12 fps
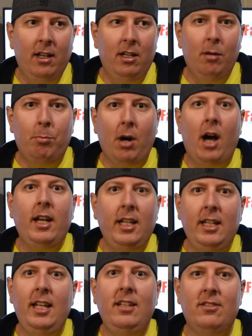Your body
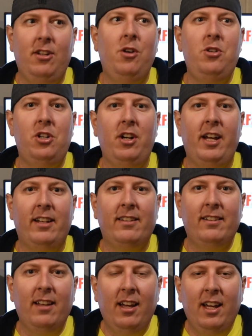needs nutrients.